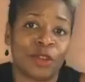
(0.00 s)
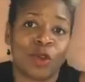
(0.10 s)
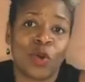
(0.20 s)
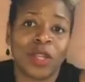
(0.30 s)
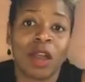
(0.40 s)

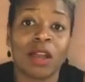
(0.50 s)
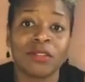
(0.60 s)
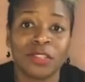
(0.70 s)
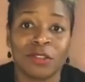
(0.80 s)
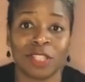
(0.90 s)
holding
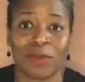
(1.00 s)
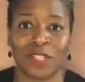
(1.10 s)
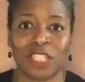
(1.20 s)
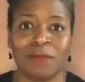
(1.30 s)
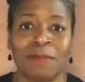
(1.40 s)
on to. So we
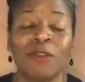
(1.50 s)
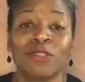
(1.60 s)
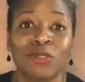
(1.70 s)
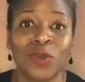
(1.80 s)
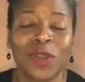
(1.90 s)
do some
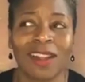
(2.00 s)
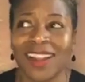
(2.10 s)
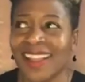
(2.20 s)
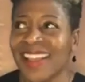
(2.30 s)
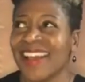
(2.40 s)
emotional
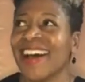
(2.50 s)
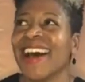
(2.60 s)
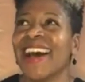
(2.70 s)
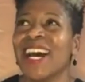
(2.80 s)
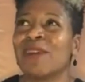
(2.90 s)
work.
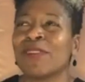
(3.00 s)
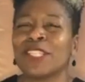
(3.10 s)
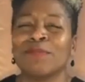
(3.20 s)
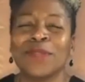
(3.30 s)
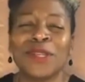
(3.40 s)
We
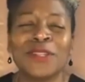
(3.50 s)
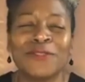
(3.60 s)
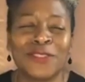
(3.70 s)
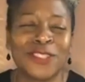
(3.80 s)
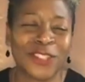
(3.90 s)
do
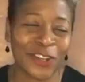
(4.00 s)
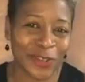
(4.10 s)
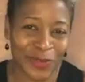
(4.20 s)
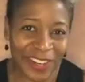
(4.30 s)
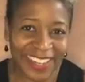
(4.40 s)
beautiful
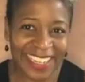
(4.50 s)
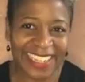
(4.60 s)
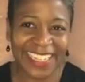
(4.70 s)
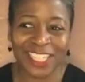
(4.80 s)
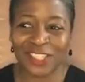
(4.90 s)
journal work
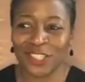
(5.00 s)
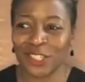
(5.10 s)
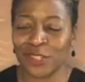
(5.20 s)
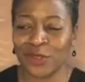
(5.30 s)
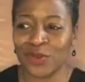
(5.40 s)

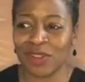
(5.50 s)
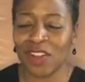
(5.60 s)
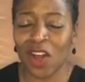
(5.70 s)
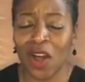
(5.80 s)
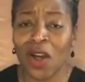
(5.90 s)
to
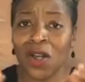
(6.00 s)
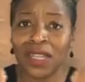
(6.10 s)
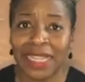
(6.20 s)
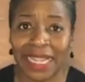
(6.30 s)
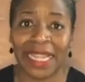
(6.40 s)

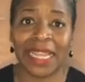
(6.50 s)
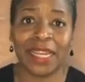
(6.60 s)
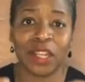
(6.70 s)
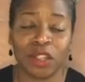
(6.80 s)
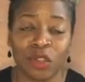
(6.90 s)
call
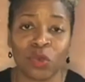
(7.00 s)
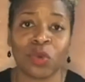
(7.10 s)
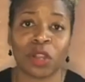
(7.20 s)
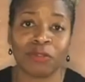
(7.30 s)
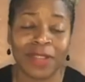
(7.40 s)
in
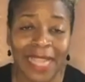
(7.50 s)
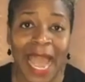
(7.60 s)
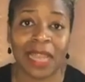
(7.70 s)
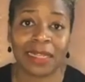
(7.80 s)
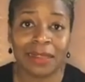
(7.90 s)
your
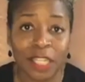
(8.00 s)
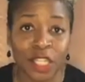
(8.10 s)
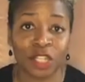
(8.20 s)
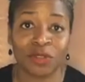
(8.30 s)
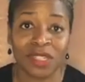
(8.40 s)
reality that
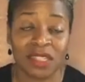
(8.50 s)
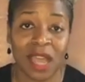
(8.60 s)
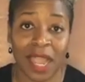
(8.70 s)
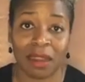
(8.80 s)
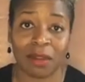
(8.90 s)
you
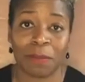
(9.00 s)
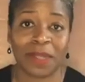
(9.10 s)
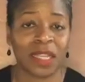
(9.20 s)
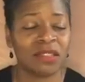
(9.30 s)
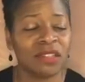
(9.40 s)
desire,
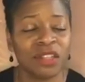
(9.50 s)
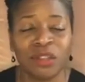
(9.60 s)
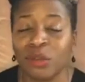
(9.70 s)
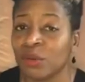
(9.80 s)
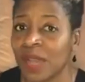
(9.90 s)
because
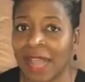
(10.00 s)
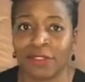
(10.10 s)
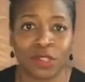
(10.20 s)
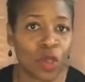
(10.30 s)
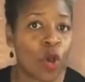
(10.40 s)
you have
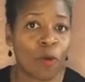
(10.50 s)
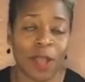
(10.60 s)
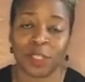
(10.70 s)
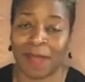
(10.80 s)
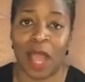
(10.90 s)
so
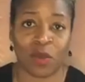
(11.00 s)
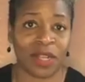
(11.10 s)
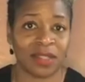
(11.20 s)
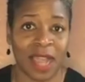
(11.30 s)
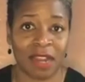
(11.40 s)
much power
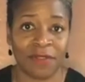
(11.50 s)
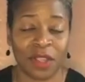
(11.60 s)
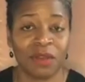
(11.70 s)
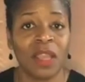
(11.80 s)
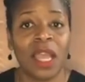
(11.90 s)
inside of
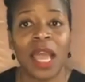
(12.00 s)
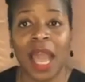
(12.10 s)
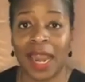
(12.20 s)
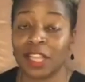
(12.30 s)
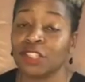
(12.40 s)
you.
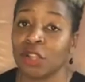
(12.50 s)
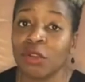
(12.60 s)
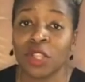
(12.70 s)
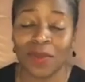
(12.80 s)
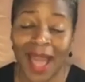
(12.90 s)
And I show
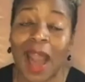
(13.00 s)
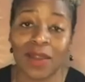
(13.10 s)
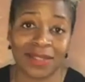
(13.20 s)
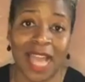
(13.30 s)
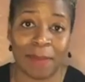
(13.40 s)
you how
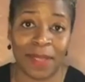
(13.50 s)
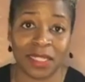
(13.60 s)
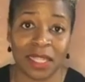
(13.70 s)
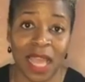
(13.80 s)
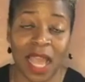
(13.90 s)
to tap
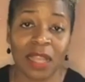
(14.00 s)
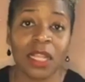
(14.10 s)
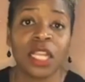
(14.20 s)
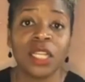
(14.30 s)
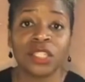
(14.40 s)
into that
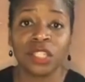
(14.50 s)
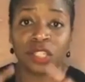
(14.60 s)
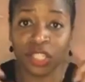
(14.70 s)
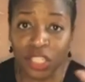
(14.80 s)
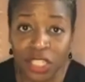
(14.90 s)
to
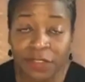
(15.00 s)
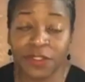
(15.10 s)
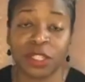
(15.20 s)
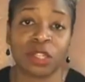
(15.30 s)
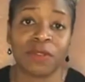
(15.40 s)

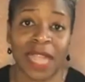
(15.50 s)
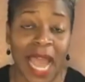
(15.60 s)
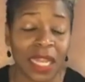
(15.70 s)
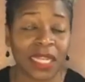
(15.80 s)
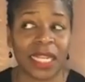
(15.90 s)
shift your
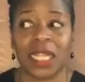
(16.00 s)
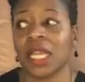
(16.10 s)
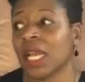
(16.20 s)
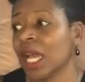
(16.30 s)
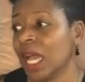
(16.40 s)
reality.
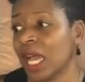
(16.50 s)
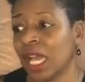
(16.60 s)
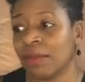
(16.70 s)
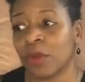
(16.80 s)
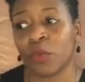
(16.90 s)

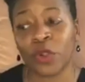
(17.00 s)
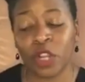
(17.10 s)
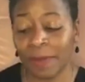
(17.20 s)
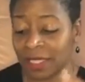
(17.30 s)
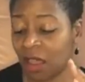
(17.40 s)
We're
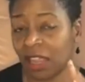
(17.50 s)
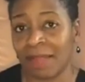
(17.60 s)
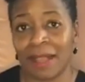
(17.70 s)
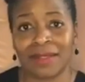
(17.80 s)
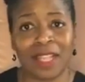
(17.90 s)
going to be talking
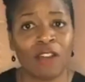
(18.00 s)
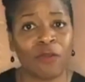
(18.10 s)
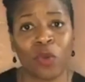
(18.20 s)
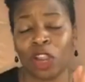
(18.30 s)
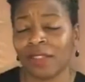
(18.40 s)
about
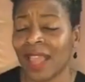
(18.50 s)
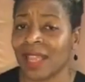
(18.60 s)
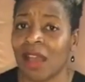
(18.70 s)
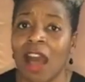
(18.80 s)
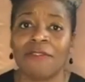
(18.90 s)
self-worth
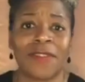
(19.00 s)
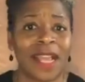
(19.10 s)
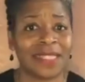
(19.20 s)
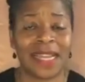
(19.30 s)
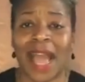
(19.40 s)
and
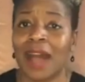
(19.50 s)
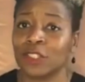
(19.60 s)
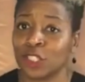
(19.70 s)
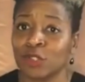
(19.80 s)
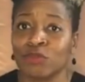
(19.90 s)
confidence and how
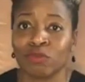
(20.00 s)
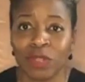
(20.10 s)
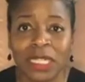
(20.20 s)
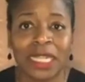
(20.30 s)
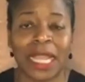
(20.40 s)
to
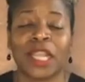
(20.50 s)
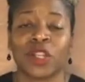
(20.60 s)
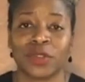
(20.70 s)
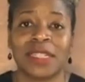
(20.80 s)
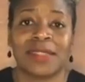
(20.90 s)
really
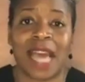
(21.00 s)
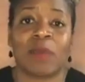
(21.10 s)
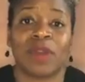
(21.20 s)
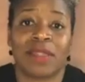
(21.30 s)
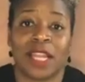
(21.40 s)
increase
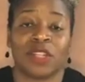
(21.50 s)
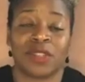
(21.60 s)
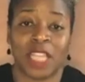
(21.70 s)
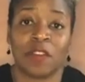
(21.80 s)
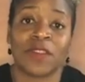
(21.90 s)
that within
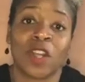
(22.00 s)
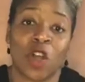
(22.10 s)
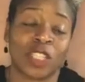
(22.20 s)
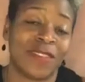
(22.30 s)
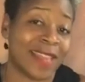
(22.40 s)
yourself and
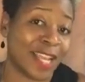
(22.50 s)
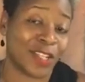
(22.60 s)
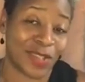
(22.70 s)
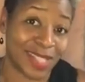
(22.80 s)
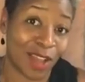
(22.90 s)
cultivate that in
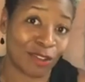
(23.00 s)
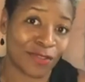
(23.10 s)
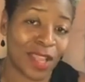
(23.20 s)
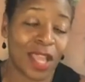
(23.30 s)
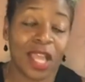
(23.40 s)
yourself.
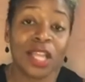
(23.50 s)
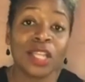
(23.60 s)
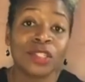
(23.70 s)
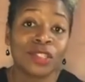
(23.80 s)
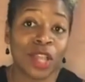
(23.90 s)

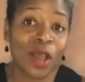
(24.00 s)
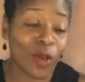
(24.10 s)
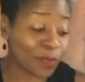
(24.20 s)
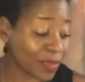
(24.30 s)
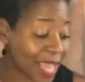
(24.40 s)

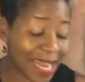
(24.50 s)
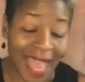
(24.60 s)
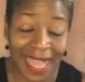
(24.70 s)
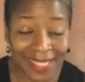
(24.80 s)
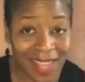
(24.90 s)
So it
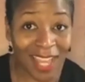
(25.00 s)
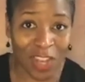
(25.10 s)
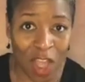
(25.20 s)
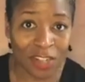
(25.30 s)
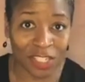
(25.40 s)
has not
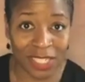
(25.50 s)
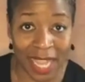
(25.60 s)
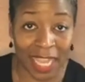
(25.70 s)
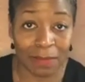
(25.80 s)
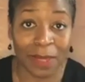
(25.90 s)
launched
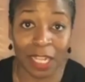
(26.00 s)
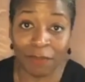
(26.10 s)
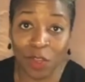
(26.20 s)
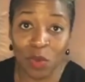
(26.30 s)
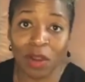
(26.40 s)
yet, but
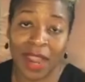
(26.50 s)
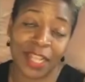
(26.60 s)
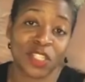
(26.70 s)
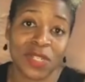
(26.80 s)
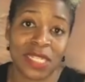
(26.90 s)
if you are
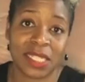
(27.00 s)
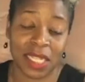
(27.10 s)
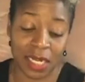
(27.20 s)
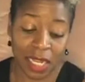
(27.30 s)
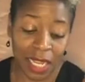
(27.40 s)

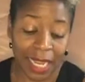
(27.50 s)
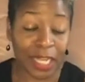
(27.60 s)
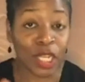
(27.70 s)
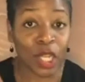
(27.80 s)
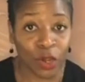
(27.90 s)
interested
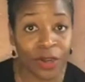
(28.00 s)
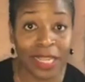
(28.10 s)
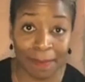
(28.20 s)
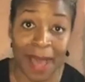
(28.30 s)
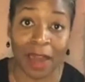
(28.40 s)
in
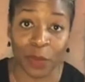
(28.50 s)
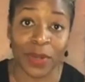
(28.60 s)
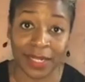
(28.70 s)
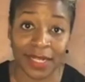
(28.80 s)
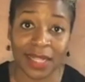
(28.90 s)
learning about it
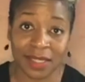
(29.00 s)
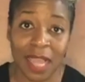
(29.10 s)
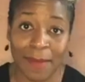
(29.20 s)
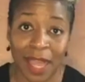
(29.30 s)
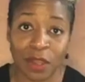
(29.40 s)
when it does
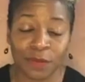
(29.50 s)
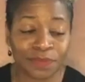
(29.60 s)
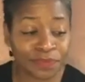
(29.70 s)
come out,